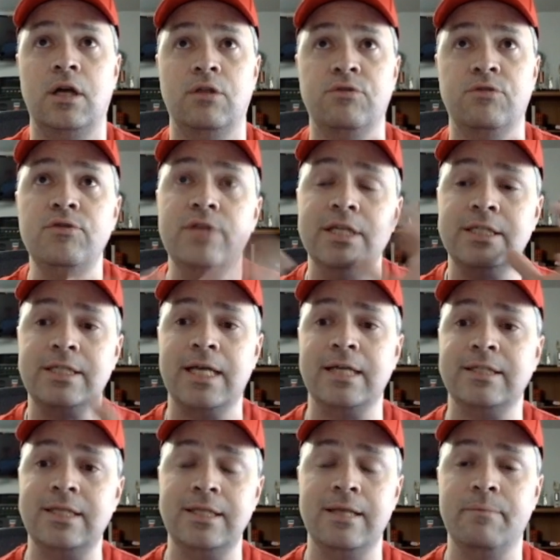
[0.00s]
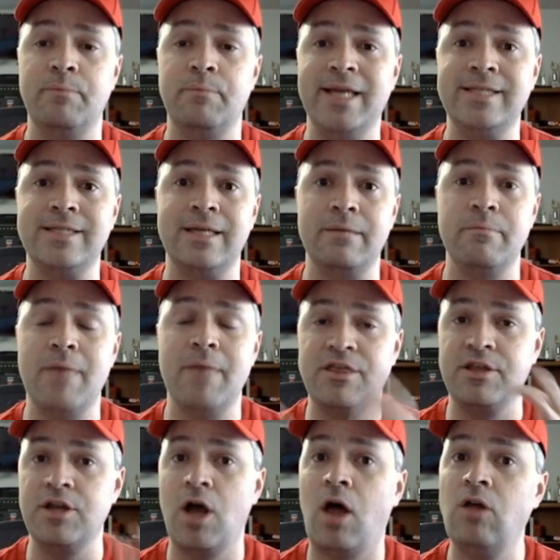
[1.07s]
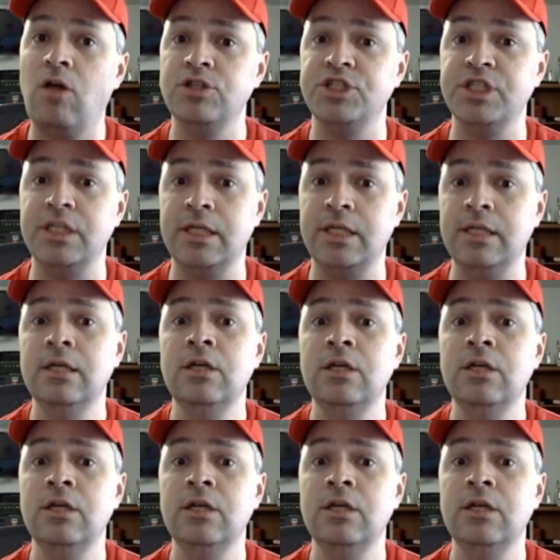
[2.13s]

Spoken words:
through this testing, the basic methodology